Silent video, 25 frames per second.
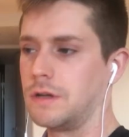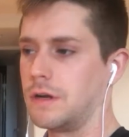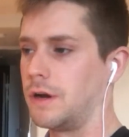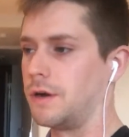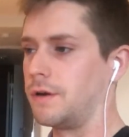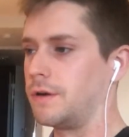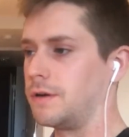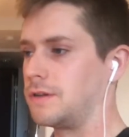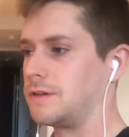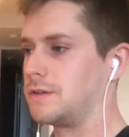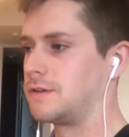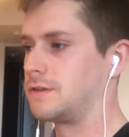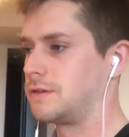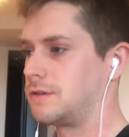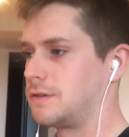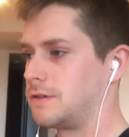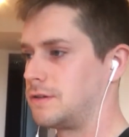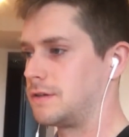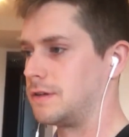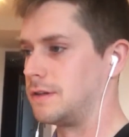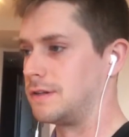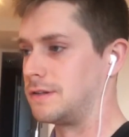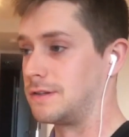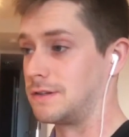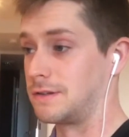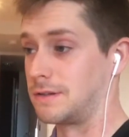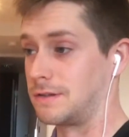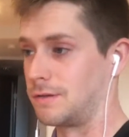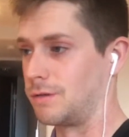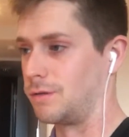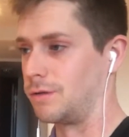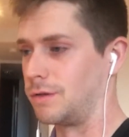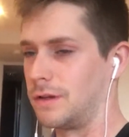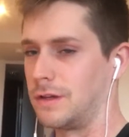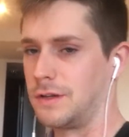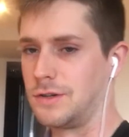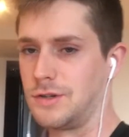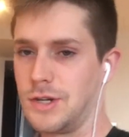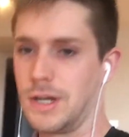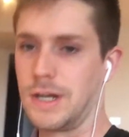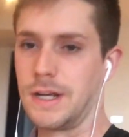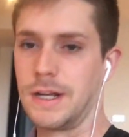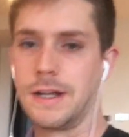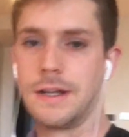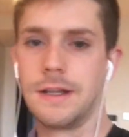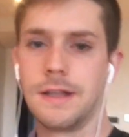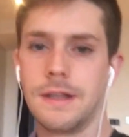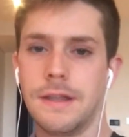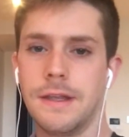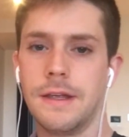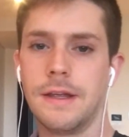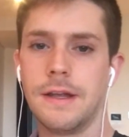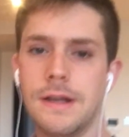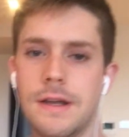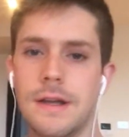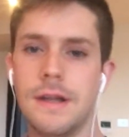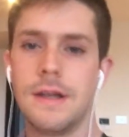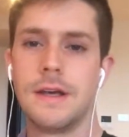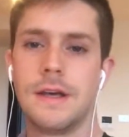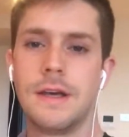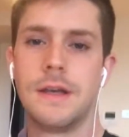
know it's all legit, then